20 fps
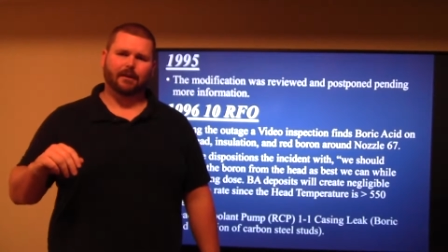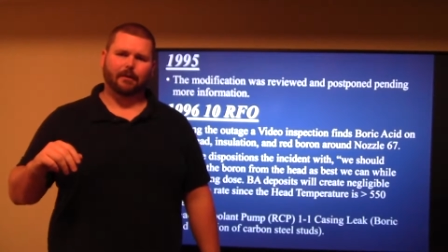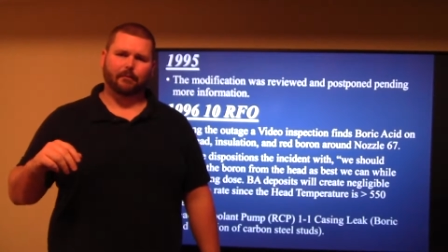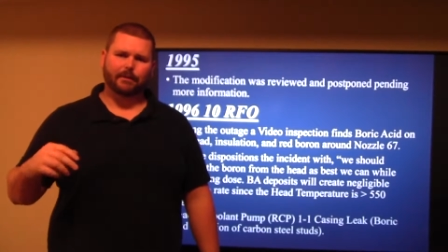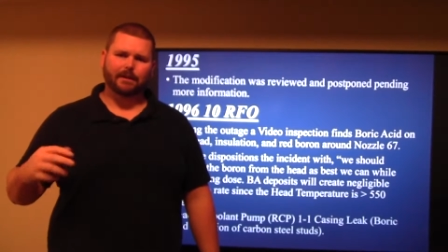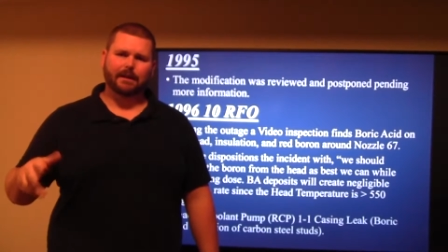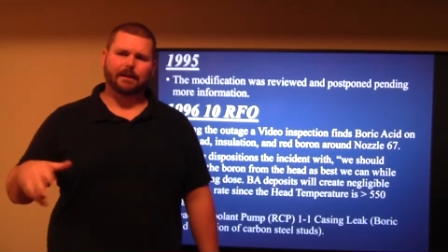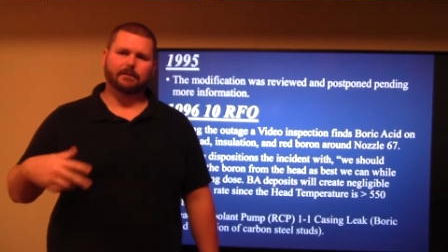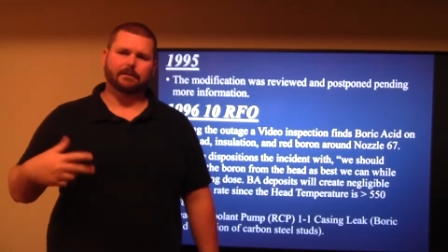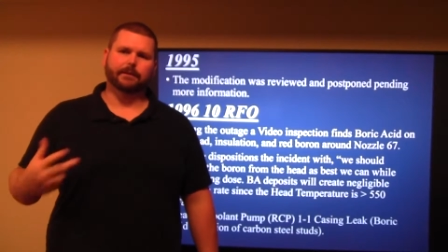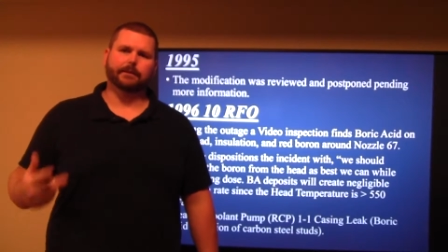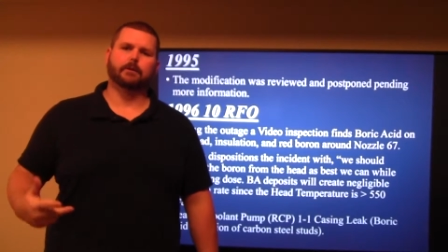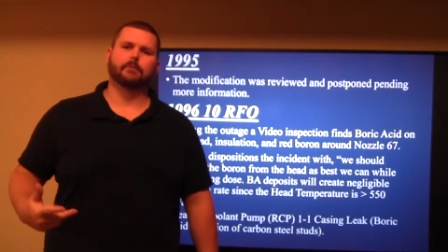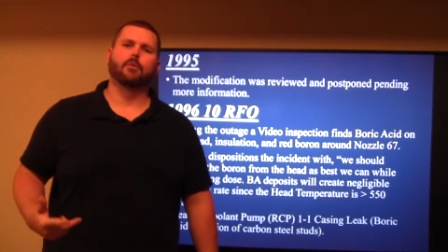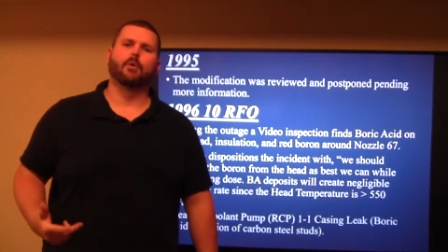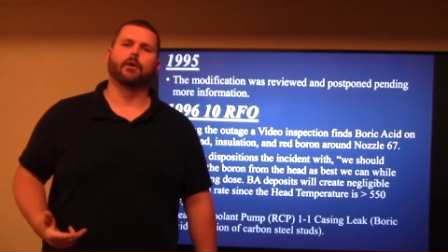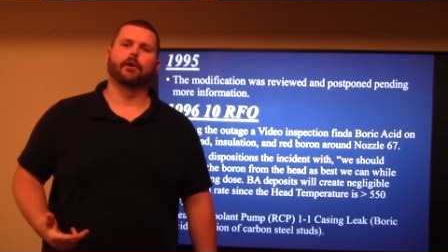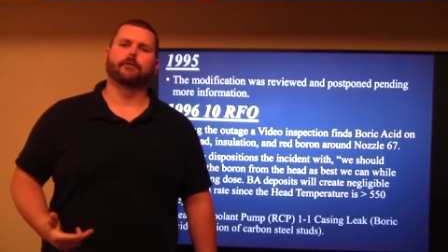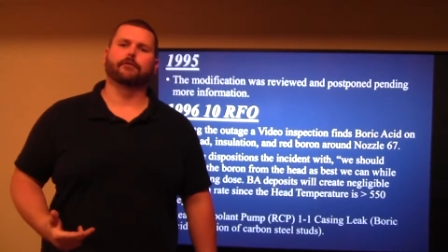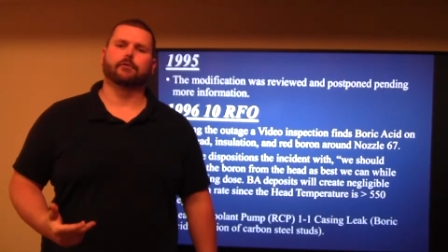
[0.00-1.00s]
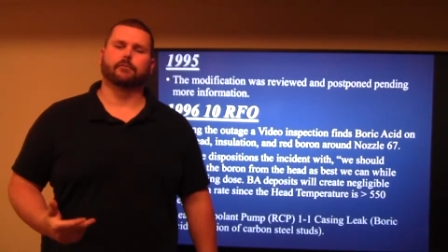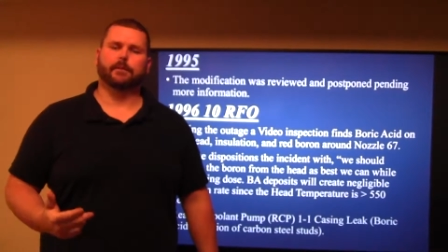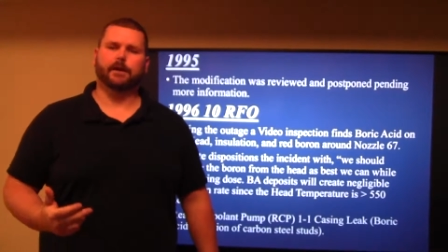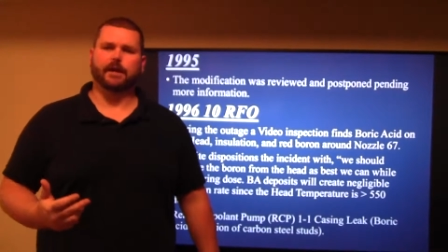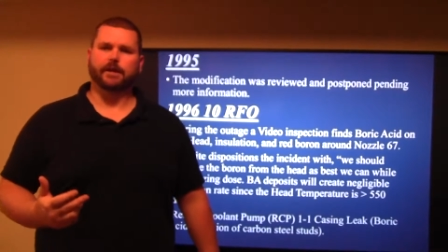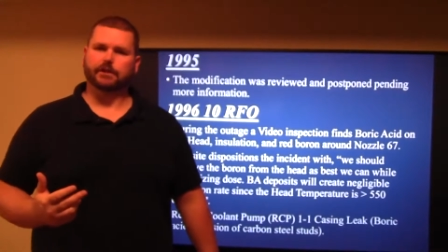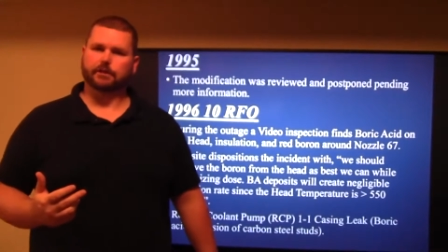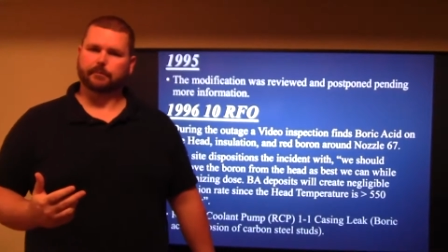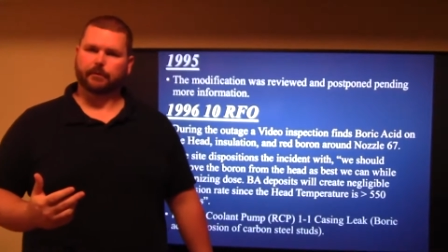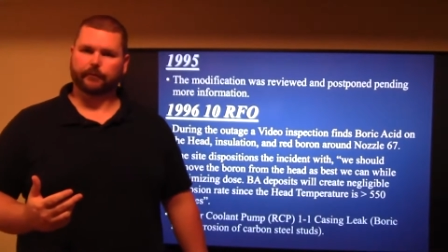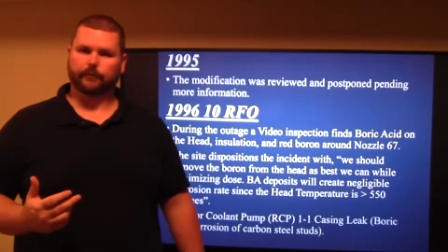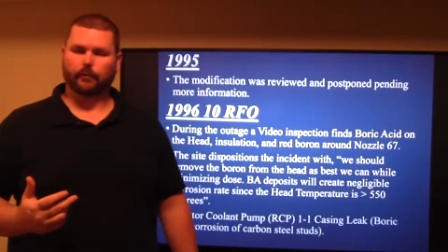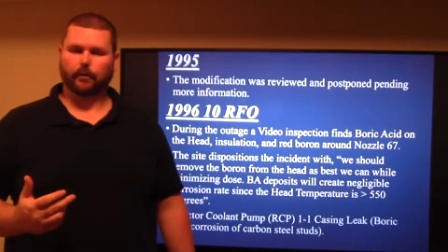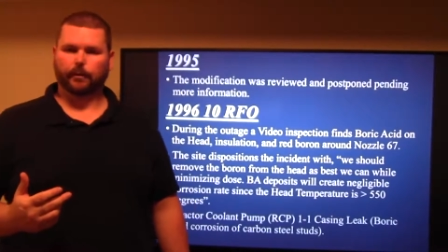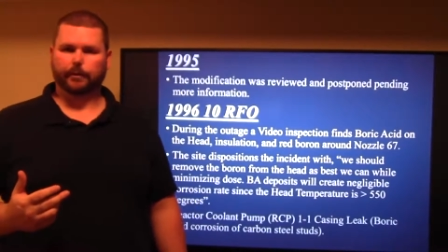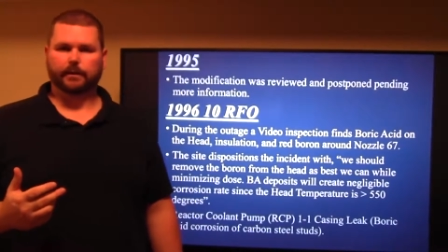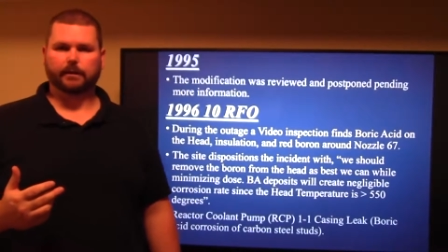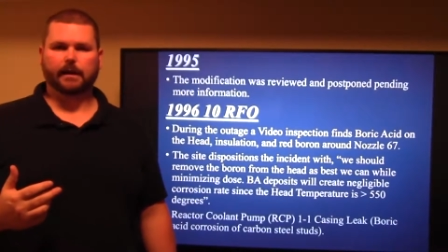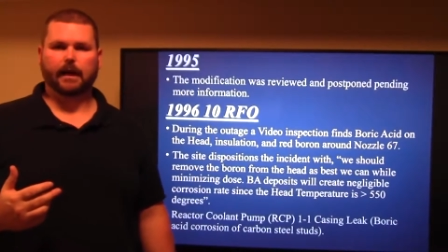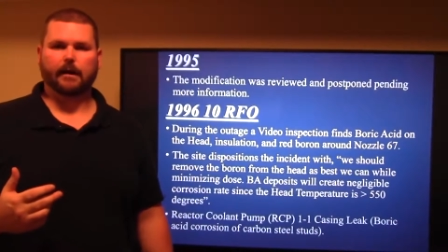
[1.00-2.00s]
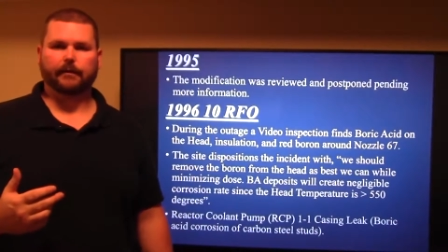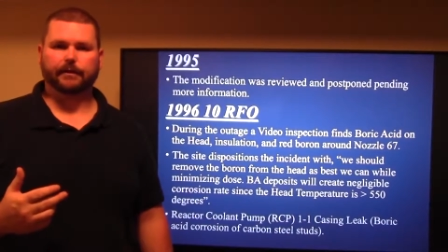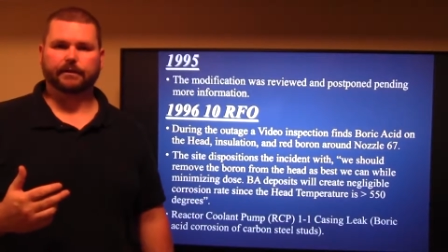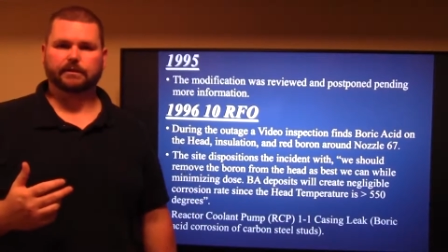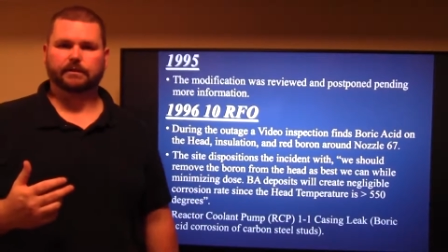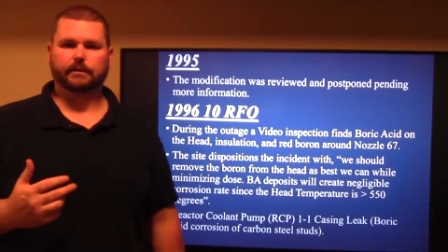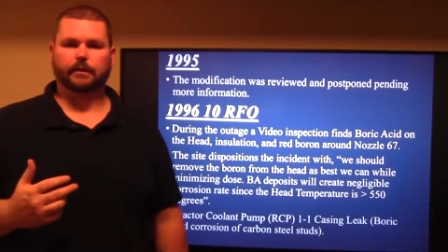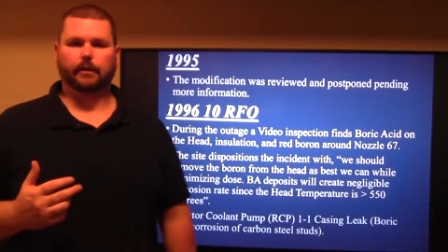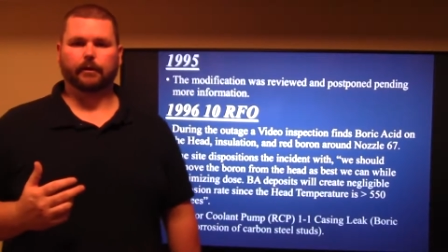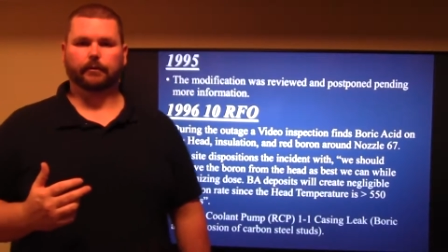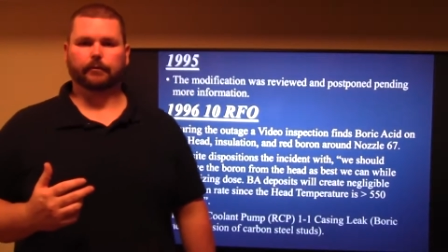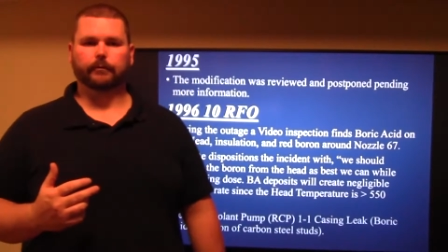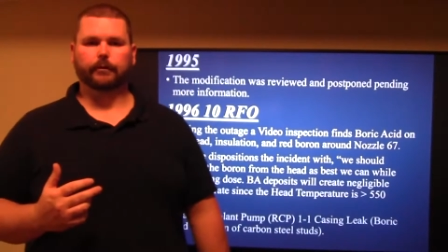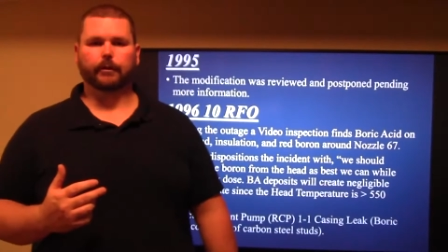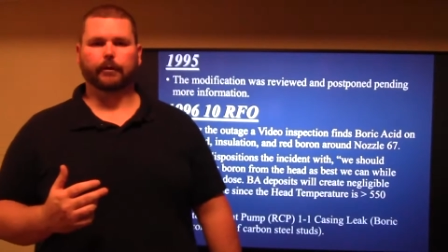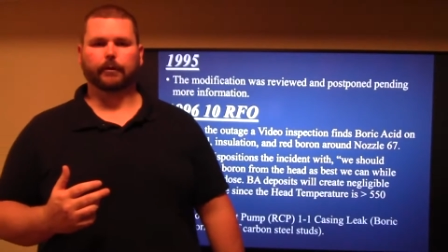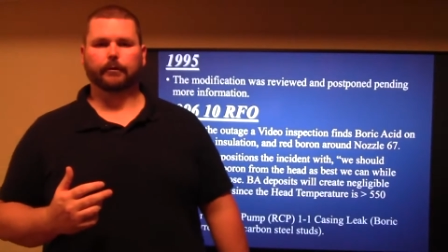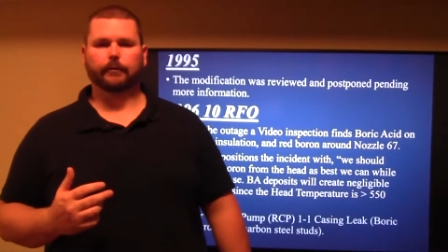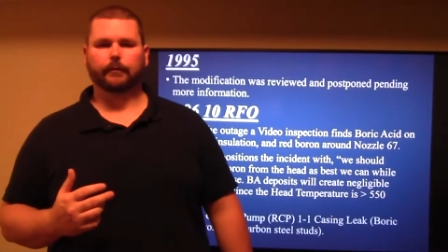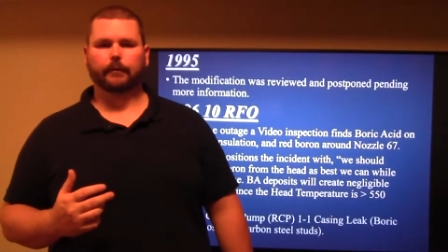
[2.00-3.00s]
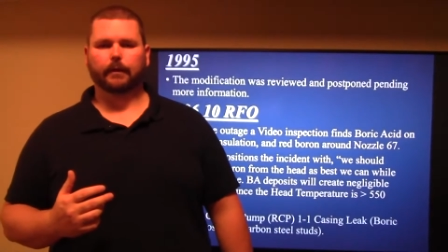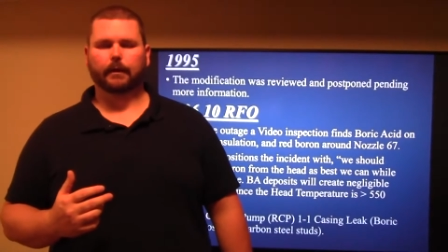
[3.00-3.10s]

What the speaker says: We need a little more information before we allow this to go through.